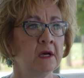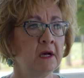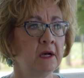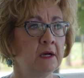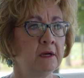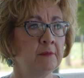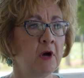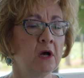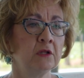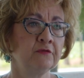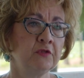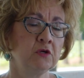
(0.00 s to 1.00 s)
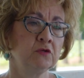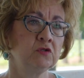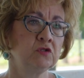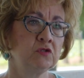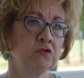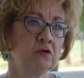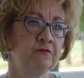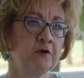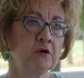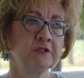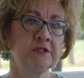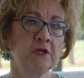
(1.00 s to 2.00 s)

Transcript: all of those folks